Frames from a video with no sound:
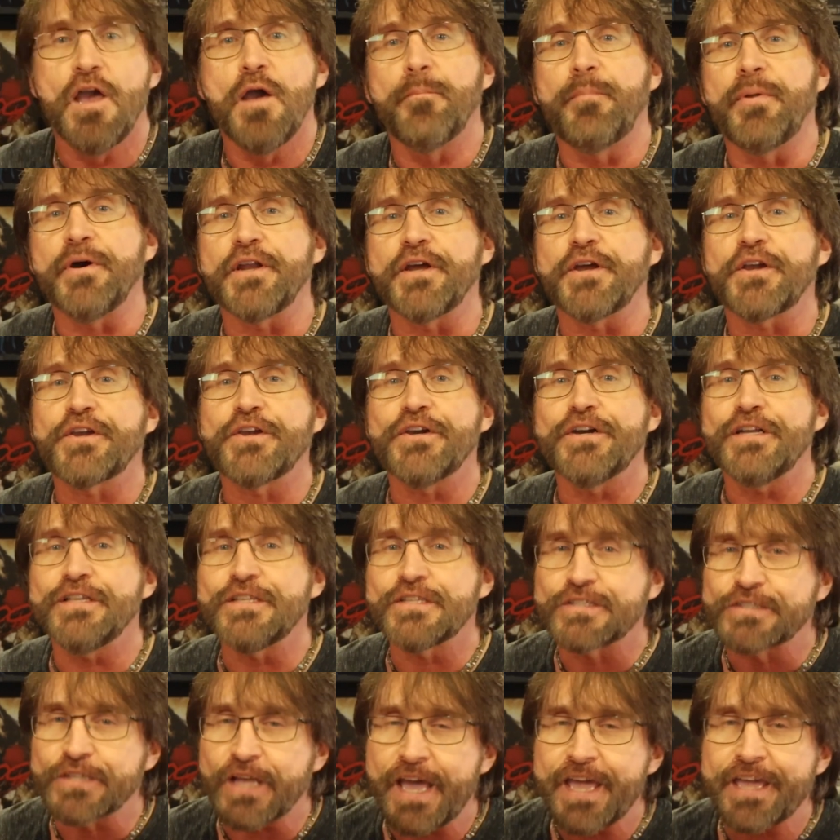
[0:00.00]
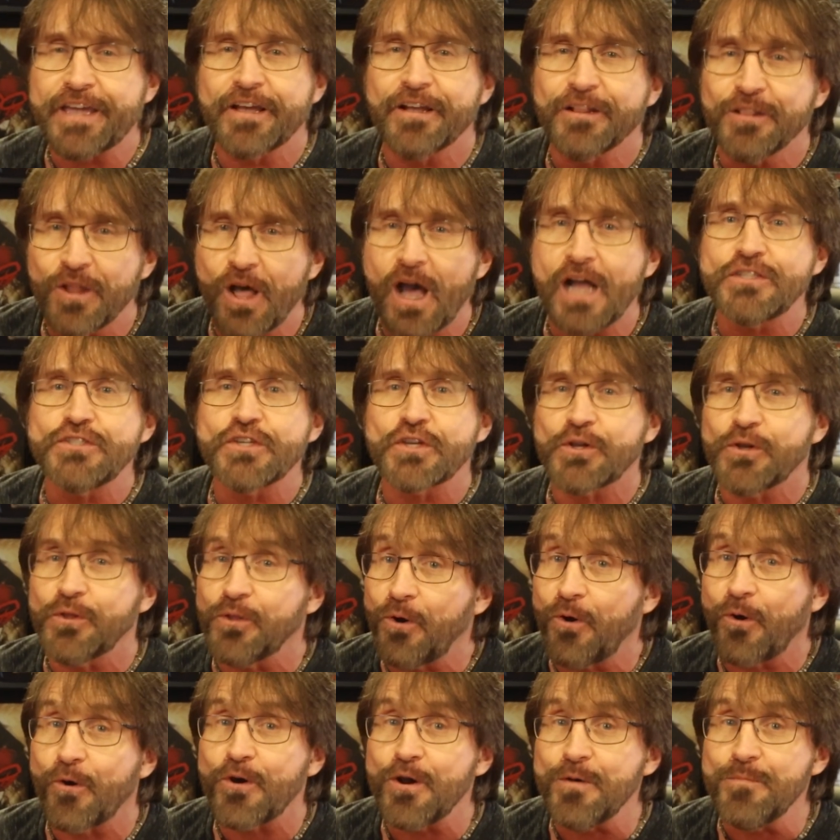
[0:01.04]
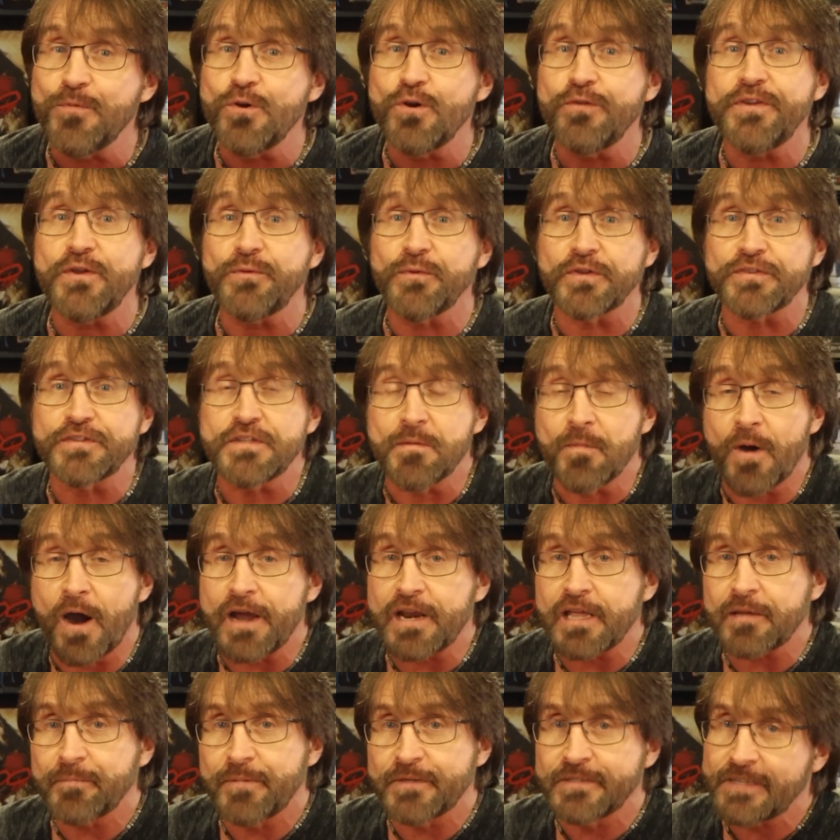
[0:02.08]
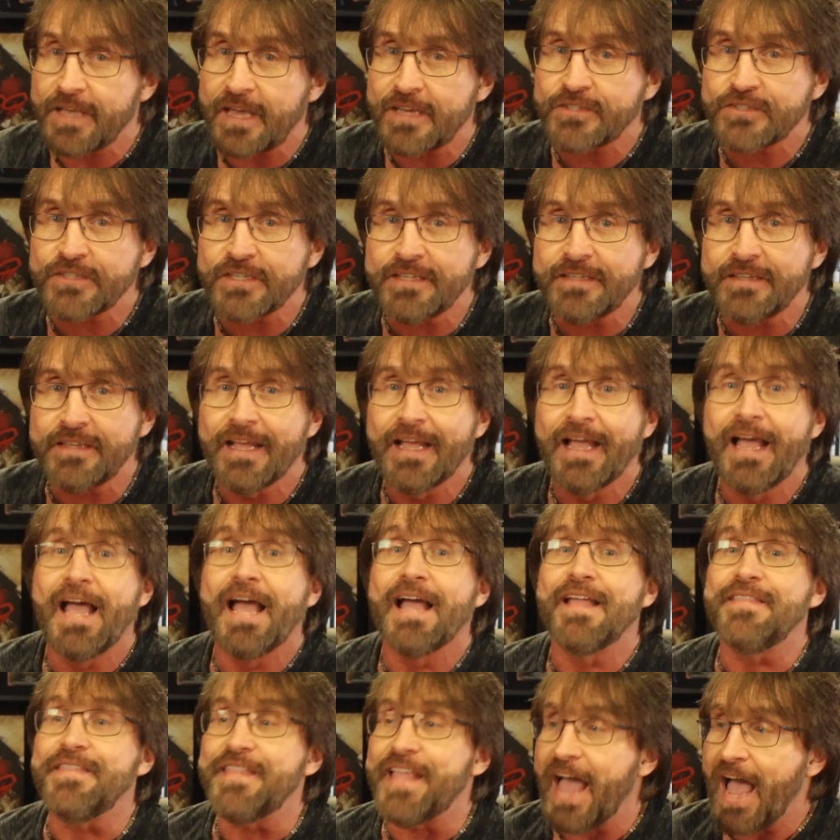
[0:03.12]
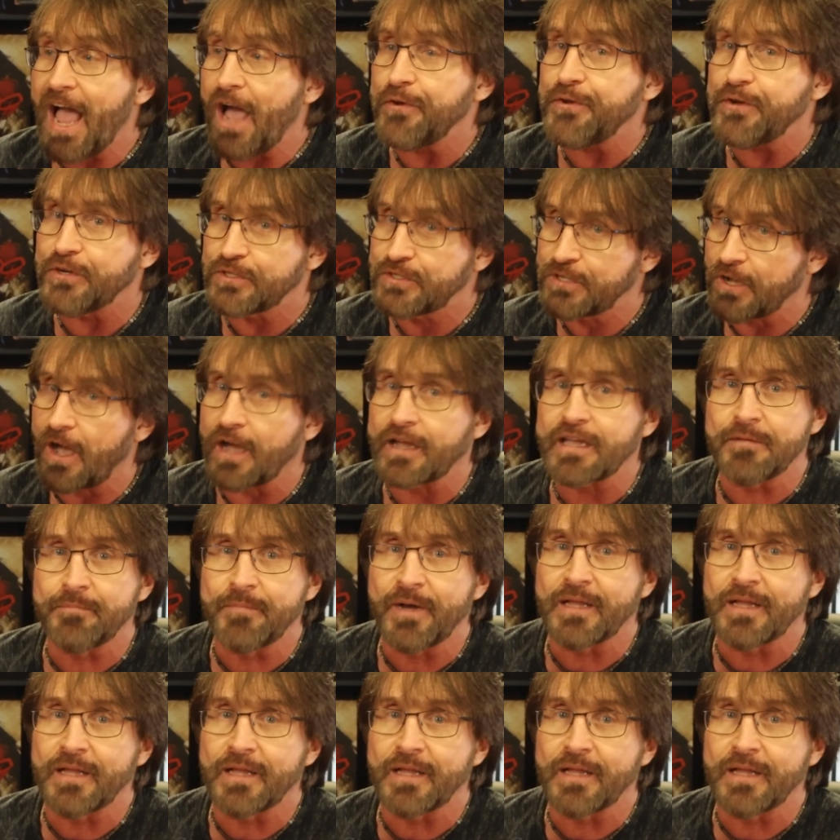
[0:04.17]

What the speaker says: But a good psychological horror movie with demonic possession? Now you're talking my